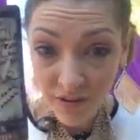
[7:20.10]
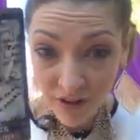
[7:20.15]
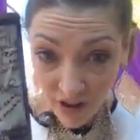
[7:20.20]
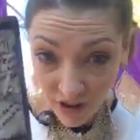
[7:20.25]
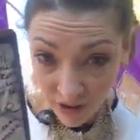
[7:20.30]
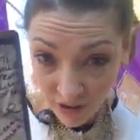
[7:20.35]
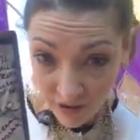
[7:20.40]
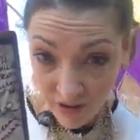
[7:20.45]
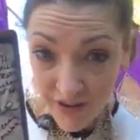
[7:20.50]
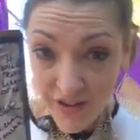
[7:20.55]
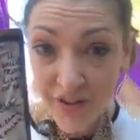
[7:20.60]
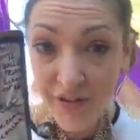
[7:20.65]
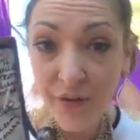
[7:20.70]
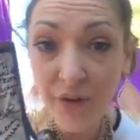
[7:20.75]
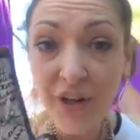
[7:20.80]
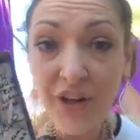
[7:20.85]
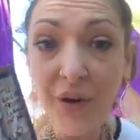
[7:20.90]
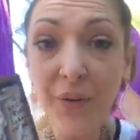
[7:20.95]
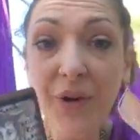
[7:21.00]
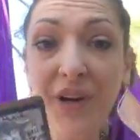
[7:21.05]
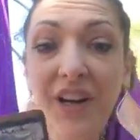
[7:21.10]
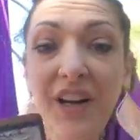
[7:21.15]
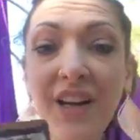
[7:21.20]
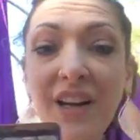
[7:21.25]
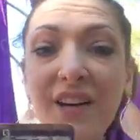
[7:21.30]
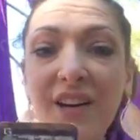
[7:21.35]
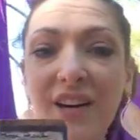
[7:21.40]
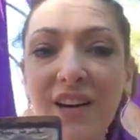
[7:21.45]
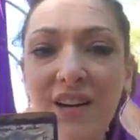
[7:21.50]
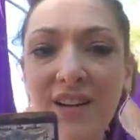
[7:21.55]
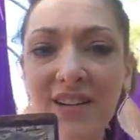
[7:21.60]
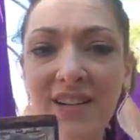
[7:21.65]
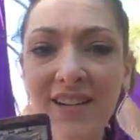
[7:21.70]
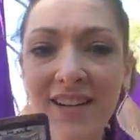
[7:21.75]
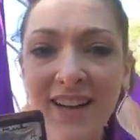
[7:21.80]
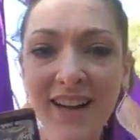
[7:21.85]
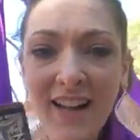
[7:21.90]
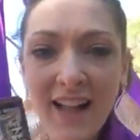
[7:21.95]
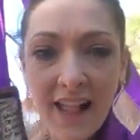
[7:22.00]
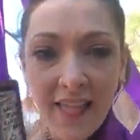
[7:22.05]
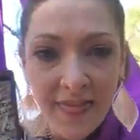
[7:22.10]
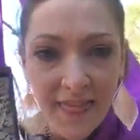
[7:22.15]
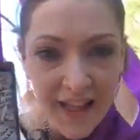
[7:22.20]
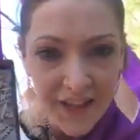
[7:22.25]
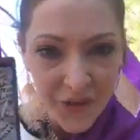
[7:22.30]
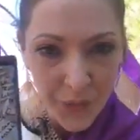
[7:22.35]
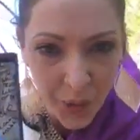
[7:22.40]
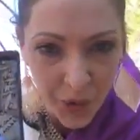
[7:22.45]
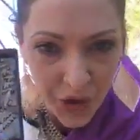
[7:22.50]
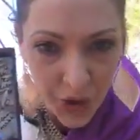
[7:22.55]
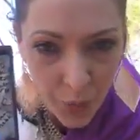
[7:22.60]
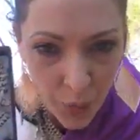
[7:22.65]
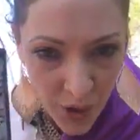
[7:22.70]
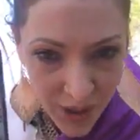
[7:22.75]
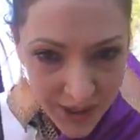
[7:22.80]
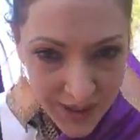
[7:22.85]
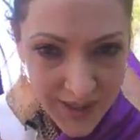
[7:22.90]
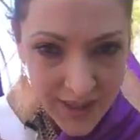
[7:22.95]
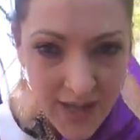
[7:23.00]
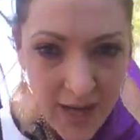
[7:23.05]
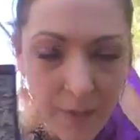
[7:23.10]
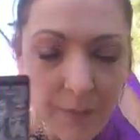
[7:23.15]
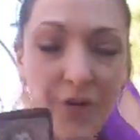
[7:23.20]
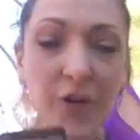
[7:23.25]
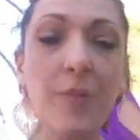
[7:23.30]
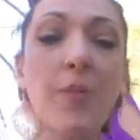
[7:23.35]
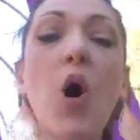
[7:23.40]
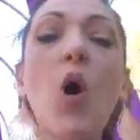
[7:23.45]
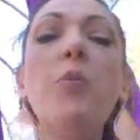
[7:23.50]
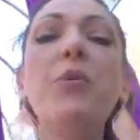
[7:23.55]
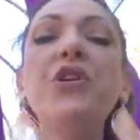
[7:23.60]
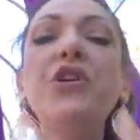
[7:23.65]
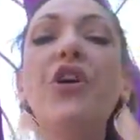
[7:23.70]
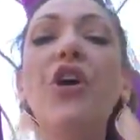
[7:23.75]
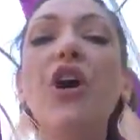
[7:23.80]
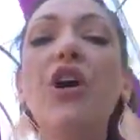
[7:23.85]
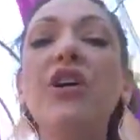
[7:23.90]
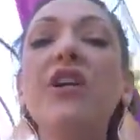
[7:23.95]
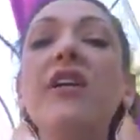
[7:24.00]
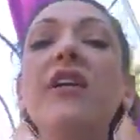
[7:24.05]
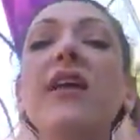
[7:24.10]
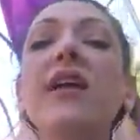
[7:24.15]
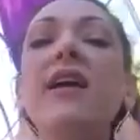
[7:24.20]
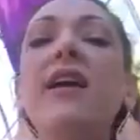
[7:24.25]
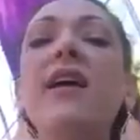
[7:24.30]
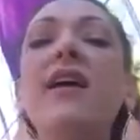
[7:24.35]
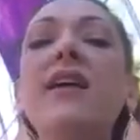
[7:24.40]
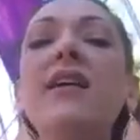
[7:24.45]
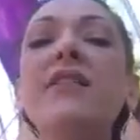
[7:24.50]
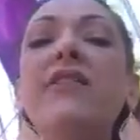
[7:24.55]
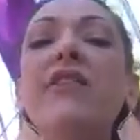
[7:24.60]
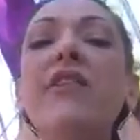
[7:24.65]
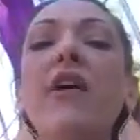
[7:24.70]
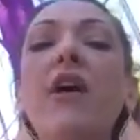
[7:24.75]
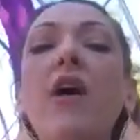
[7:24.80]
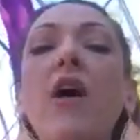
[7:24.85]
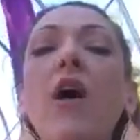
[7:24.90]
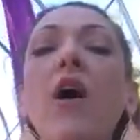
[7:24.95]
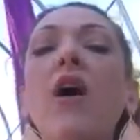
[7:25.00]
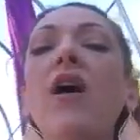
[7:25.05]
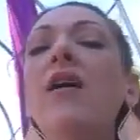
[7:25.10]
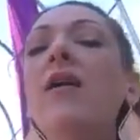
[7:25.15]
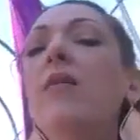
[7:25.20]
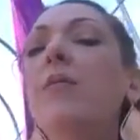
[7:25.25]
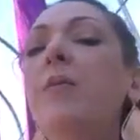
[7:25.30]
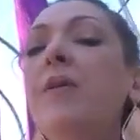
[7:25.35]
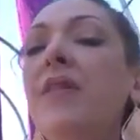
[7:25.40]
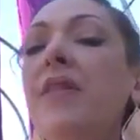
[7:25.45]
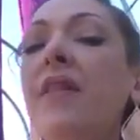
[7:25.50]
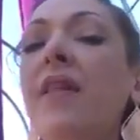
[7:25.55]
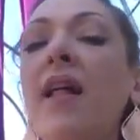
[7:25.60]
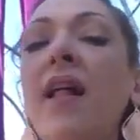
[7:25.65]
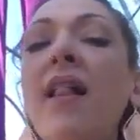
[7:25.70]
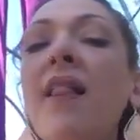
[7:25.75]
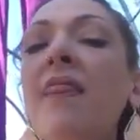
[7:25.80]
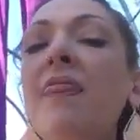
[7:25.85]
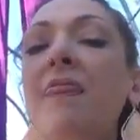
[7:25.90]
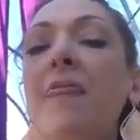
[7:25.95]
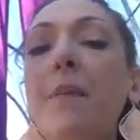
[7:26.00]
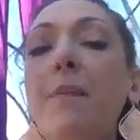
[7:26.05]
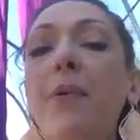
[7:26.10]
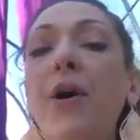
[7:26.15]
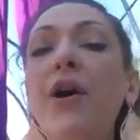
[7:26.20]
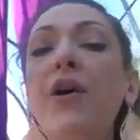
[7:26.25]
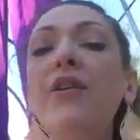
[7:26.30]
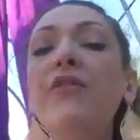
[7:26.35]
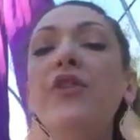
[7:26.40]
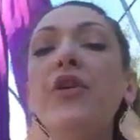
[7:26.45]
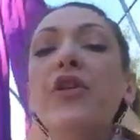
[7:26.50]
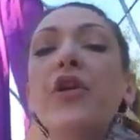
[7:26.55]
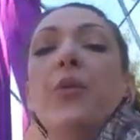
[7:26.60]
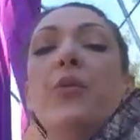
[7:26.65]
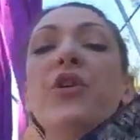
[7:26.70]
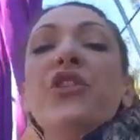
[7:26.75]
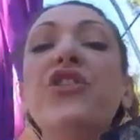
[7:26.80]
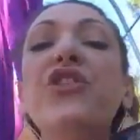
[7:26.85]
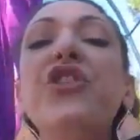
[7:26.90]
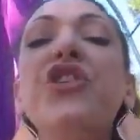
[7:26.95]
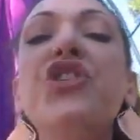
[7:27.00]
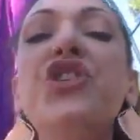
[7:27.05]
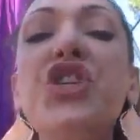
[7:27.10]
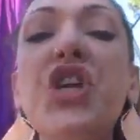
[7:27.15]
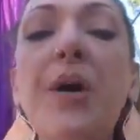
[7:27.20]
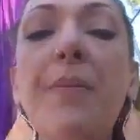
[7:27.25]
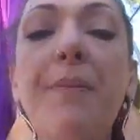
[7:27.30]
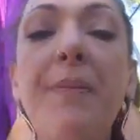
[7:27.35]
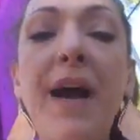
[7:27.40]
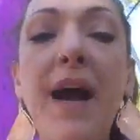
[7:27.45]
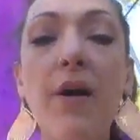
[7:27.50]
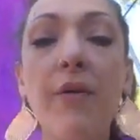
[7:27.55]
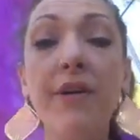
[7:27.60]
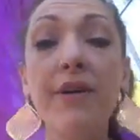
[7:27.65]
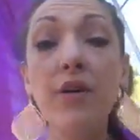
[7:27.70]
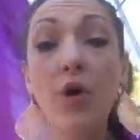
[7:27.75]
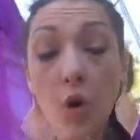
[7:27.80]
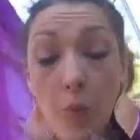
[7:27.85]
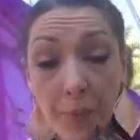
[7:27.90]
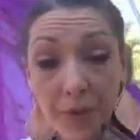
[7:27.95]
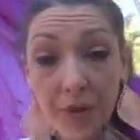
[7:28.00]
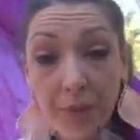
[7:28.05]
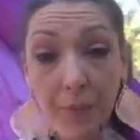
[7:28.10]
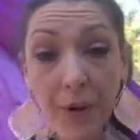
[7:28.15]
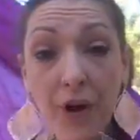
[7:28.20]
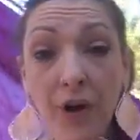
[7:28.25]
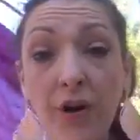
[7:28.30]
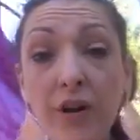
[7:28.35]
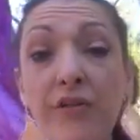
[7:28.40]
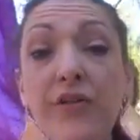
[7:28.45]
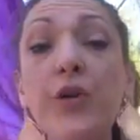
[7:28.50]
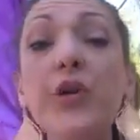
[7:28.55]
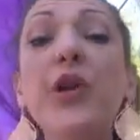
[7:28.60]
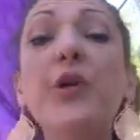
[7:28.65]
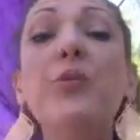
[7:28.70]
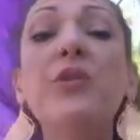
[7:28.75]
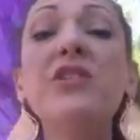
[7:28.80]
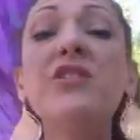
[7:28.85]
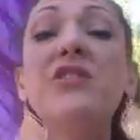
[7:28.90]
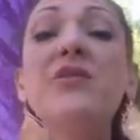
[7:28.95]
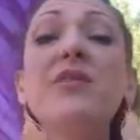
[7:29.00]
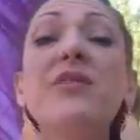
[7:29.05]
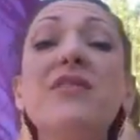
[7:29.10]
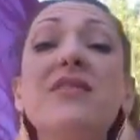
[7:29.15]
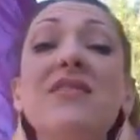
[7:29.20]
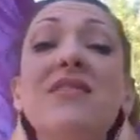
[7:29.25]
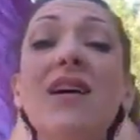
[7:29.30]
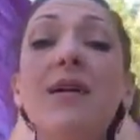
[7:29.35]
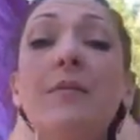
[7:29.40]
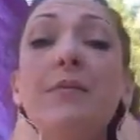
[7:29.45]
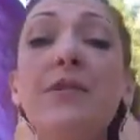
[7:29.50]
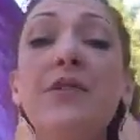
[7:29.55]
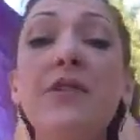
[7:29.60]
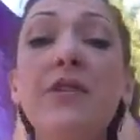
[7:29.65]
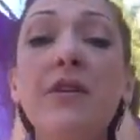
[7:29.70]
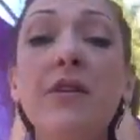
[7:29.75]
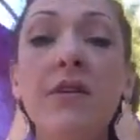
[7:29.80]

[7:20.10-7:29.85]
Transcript: regardless of what you want to hear. And that's where you want it to come from. Open your heart today, guys. Open the part of you that wants to jump out and open the part of you that wants to accept.